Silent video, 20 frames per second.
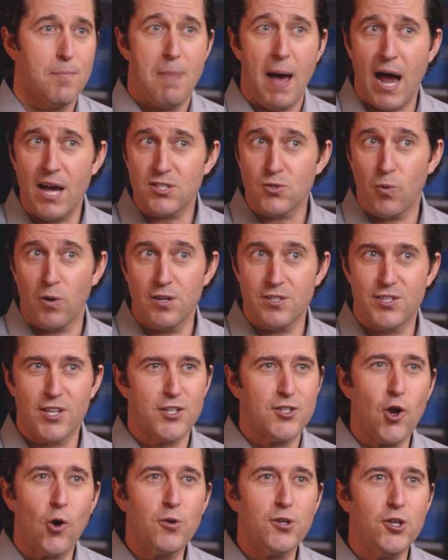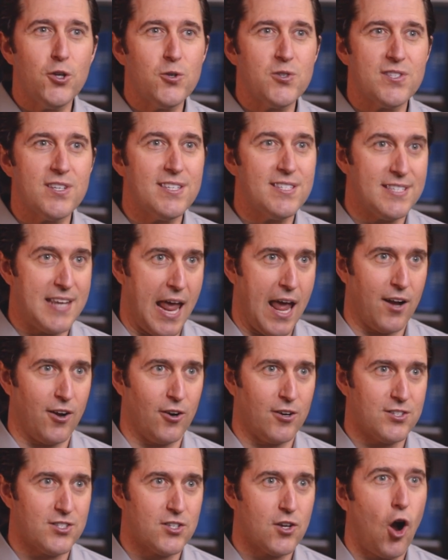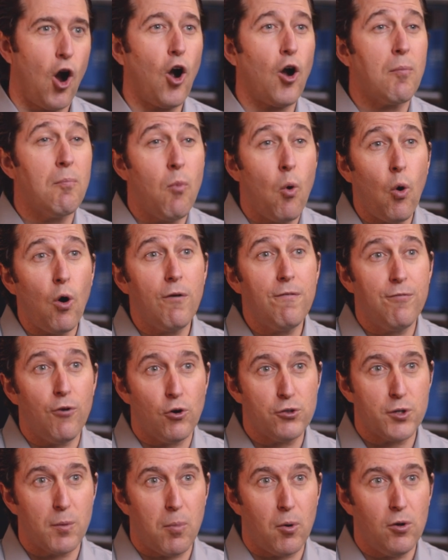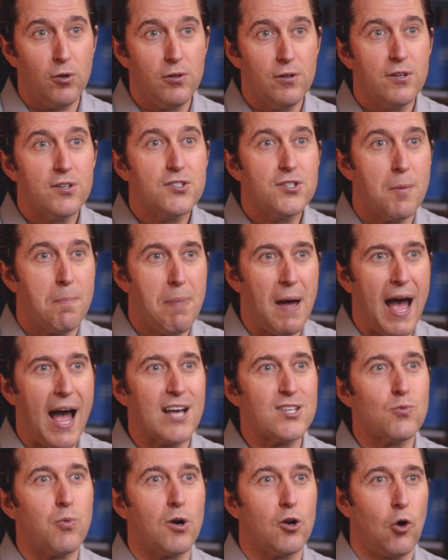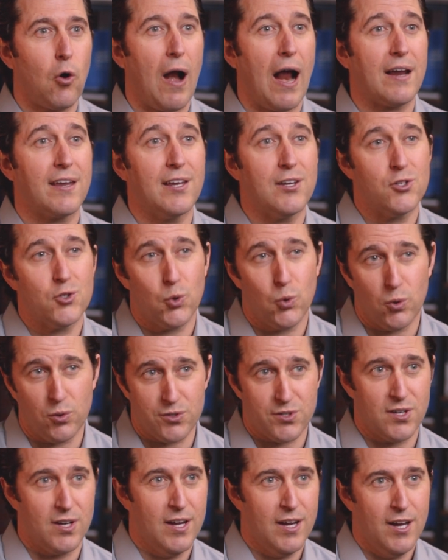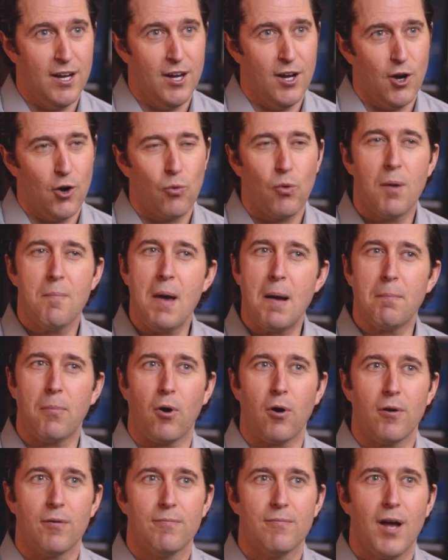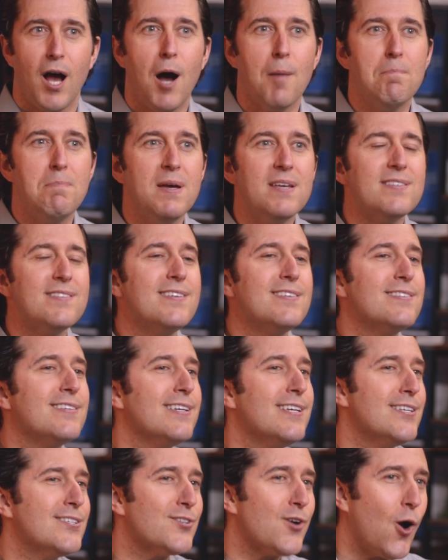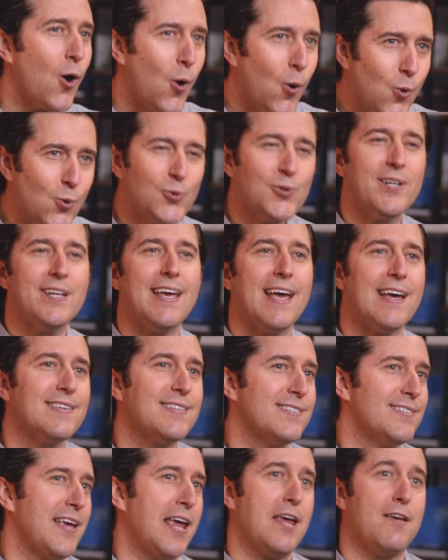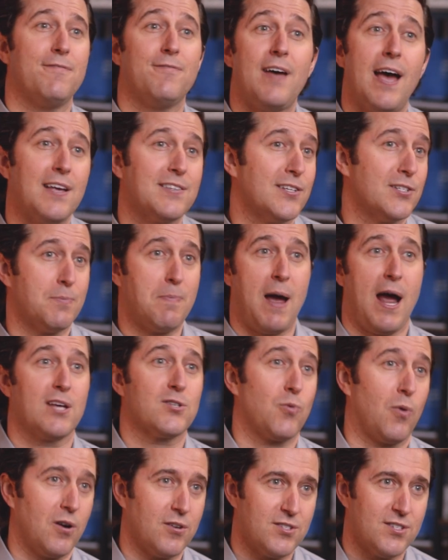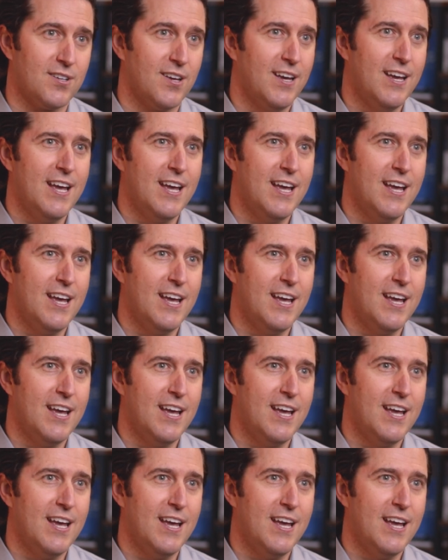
Passwords that don't use these standards are more vulnerable to password cracking tools. Remember, a business is only as safe as its passwords.